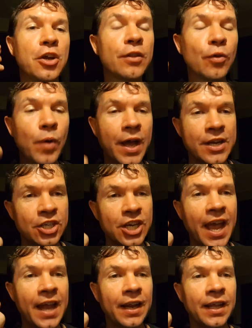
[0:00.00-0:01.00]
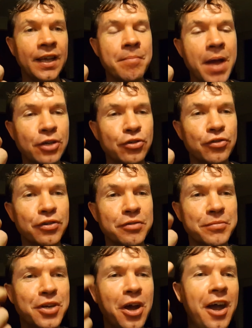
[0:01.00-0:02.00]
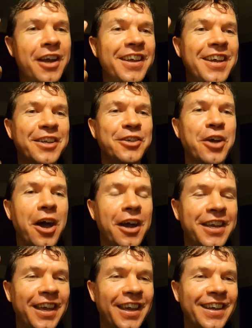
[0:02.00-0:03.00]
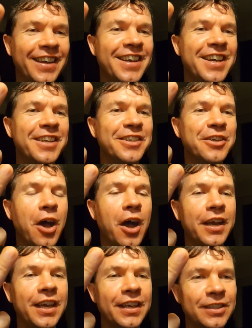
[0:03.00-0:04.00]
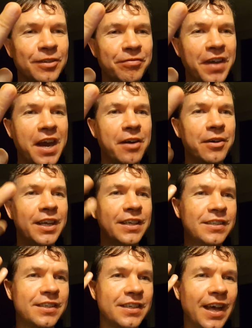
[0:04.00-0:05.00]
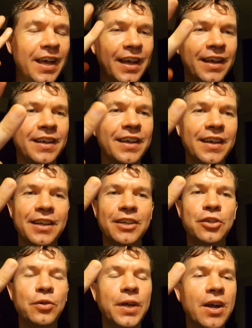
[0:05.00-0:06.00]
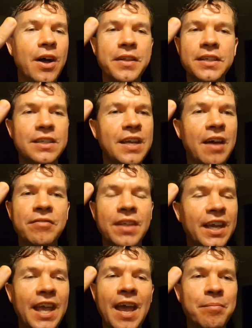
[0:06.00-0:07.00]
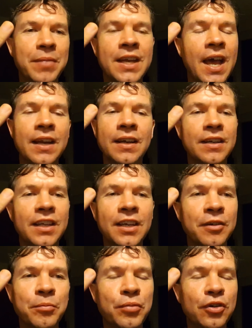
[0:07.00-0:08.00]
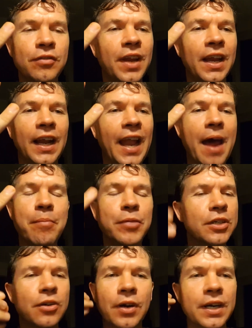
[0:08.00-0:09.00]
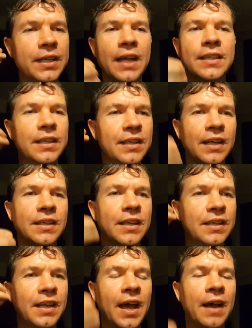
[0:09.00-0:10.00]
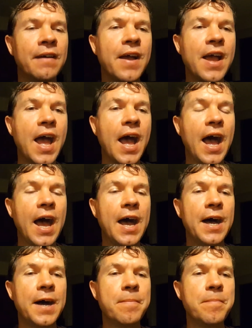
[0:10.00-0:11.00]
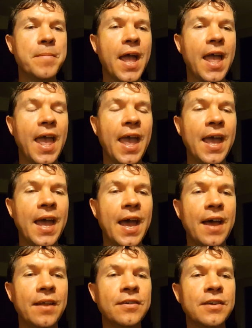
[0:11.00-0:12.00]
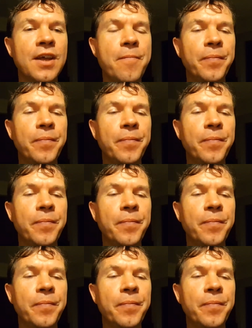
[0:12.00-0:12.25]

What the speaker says: the one channeling a mushroom, talking to fairies, doing all this stuff that can't be done, proved in a laboratory, da da da da da, and